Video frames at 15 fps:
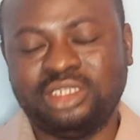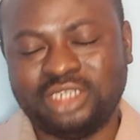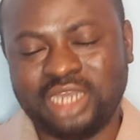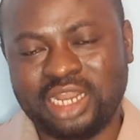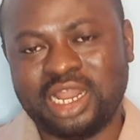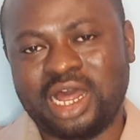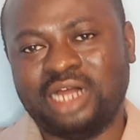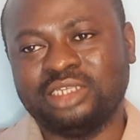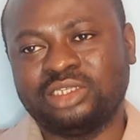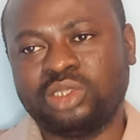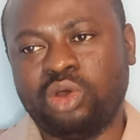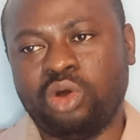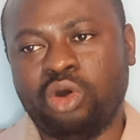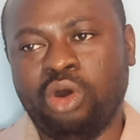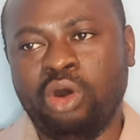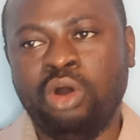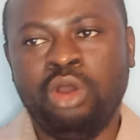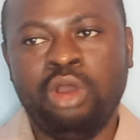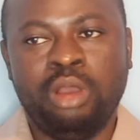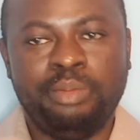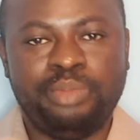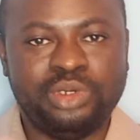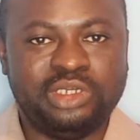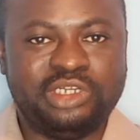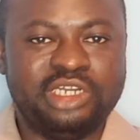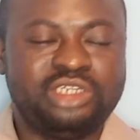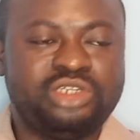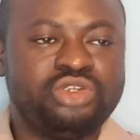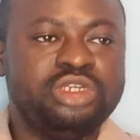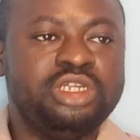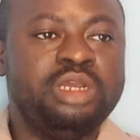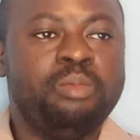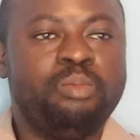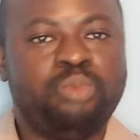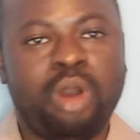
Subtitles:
journals or predatory